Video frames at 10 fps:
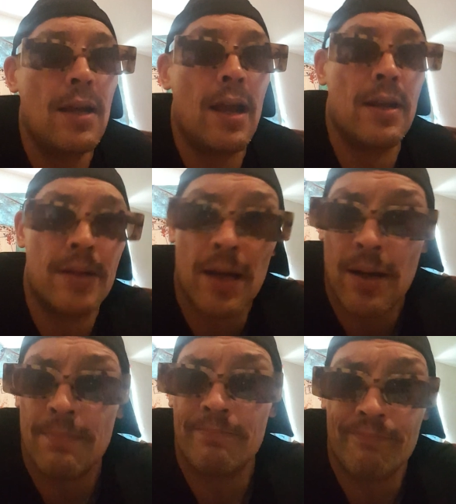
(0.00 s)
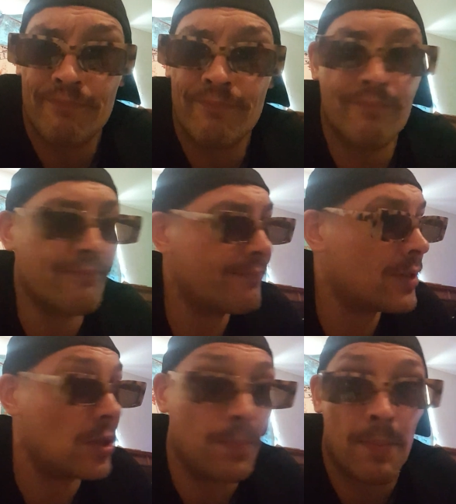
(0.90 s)
and
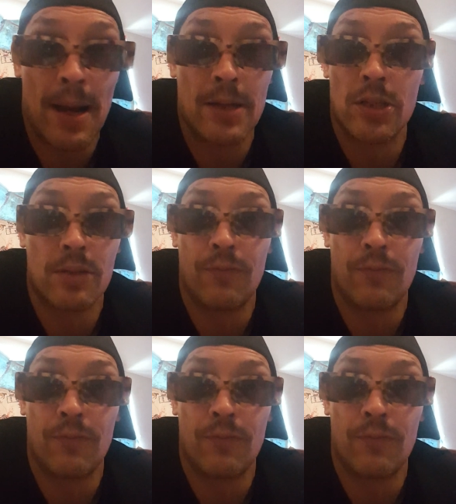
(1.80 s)
Superman just